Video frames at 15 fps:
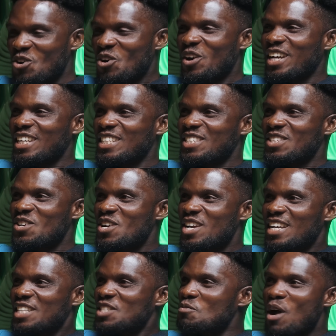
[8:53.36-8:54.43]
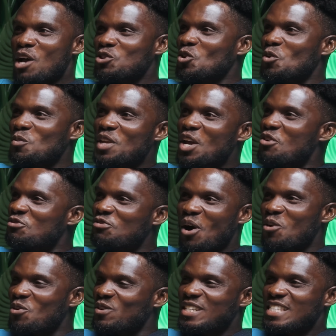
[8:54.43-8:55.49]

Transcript: correct the BUSTOP they found